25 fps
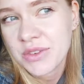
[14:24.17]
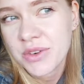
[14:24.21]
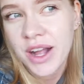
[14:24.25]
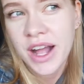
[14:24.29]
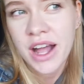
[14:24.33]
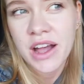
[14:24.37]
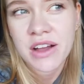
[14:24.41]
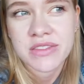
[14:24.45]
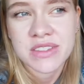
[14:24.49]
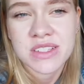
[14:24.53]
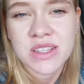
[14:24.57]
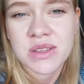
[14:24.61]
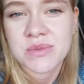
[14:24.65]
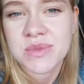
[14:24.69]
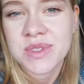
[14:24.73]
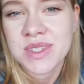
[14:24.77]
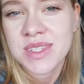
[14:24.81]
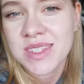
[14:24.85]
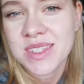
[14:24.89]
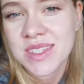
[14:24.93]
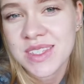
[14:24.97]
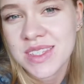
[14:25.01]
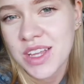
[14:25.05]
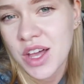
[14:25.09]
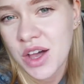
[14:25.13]
We have some
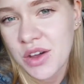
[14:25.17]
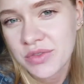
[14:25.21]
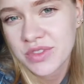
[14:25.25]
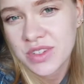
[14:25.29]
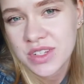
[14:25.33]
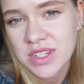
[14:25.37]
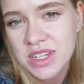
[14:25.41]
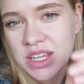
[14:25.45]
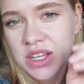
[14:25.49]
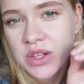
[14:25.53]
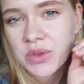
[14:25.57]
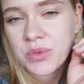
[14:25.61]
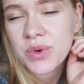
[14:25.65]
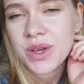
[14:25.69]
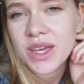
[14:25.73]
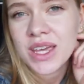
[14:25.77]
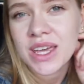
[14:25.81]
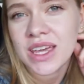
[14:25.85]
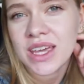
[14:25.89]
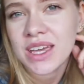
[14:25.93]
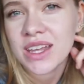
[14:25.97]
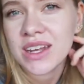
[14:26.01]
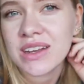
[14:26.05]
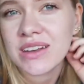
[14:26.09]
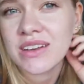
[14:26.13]
stuff to deal
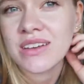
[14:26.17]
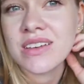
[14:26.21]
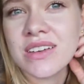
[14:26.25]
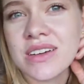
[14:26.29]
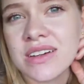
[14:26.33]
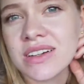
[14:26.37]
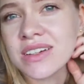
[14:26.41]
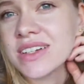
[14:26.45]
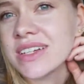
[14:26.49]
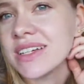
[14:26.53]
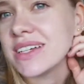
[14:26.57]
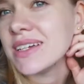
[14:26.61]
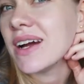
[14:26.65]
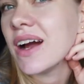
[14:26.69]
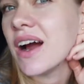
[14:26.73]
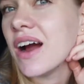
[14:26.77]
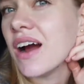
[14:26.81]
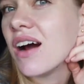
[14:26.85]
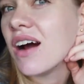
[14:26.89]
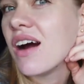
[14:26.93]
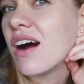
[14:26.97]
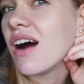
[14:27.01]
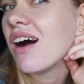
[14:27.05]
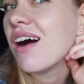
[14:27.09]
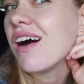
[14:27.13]
with.
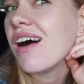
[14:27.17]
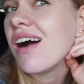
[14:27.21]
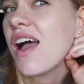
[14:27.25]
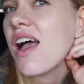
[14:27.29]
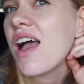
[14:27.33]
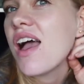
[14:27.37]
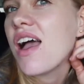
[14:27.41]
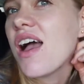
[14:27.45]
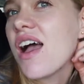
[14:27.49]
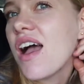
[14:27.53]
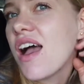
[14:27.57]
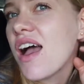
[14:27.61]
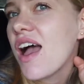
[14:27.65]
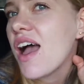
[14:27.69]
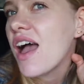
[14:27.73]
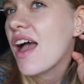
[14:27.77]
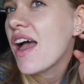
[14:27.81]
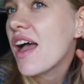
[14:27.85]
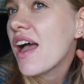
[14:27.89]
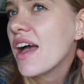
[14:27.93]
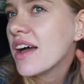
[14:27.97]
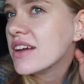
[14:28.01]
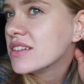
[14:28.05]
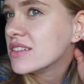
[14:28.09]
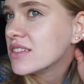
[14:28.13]
Yeah.
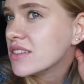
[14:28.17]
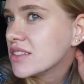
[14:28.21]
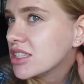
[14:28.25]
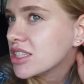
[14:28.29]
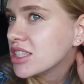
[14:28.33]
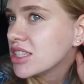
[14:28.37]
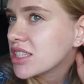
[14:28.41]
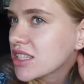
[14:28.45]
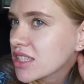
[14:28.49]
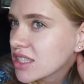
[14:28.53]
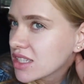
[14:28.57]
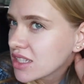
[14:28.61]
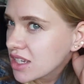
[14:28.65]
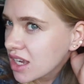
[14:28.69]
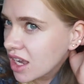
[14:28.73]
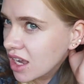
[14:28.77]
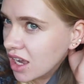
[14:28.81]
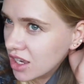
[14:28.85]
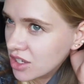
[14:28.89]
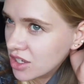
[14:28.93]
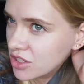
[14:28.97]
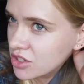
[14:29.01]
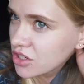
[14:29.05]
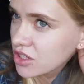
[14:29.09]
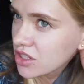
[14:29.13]
And
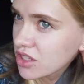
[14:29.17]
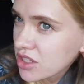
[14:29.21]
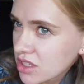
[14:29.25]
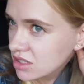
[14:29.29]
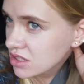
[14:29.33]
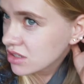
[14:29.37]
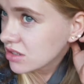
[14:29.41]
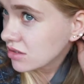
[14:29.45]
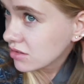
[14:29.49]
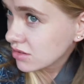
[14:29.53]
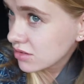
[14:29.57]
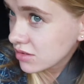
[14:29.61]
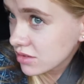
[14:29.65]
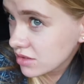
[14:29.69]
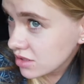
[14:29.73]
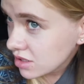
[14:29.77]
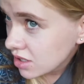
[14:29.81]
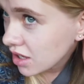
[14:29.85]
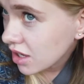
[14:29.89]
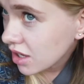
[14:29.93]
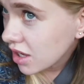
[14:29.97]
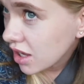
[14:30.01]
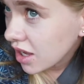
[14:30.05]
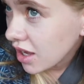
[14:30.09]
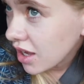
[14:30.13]
I
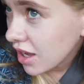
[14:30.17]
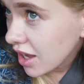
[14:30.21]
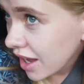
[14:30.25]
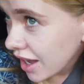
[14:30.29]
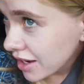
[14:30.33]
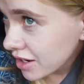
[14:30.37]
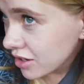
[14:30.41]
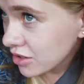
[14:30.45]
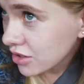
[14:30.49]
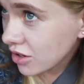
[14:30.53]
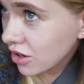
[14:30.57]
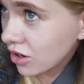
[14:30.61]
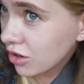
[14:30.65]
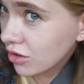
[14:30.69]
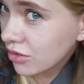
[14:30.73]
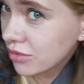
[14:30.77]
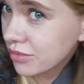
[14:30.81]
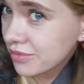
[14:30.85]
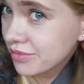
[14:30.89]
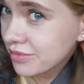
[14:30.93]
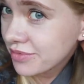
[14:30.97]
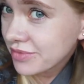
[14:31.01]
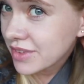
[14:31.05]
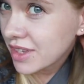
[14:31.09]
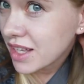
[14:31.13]
don't know.
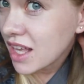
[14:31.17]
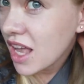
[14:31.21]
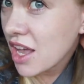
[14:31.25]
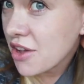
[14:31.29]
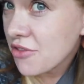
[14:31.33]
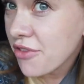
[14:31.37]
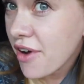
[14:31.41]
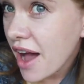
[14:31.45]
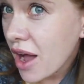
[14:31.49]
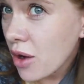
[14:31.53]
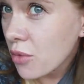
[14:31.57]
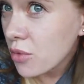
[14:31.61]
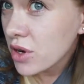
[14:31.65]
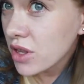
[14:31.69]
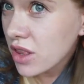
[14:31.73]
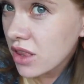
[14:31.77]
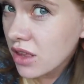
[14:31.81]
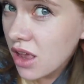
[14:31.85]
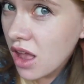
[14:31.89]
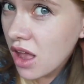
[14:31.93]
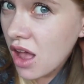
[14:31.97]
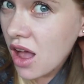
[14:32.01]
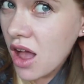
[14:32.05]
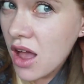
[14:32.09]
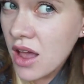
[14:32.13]
If
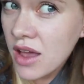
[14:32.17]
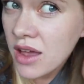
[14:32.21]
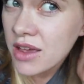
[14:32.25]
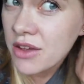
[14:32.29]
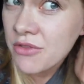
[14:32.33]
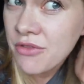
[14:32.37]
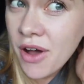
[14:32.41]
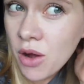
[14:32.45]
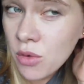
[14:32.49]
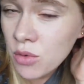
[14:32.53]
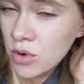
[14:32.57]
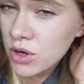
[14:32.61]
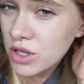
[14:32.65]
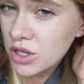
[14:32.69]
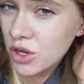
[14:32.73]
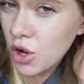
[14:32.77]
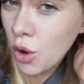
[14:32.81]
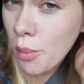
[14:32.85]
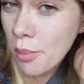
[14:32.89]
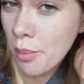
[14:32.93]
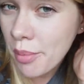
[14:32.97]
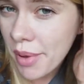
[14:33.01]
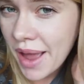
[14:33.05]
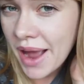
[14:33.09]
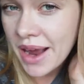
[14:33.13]
I would
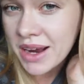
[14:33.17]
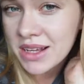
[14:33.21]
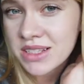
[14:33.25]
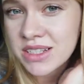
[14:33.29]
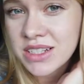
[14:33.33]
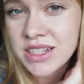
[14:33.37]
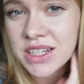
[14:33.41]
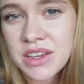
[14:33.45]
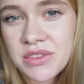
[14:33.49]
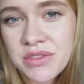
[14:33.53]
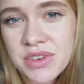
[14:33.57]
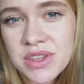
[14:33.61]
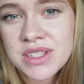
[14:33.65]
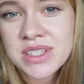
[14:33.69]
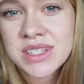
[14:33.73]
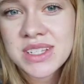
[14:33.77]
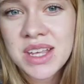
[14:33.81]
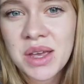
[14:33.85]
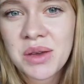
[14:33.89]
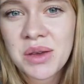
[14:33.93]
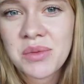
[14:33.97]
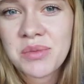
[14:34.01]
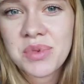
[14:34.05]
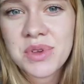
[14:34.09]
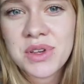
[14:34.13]
go back to live in
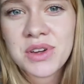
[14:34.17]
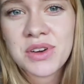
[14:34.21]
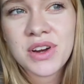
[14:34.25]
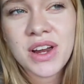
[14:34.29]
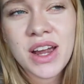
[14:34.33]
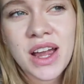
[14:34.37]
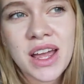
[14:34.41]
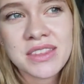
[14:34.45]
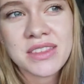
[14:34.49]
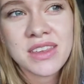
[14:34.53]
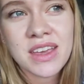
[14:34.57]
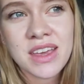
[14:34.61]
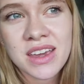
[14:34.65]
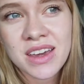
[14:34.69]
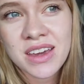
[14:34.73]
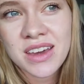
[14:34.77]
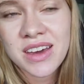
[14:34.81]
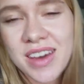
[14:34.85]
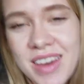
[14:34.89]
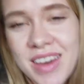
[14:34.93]
Siberia, I think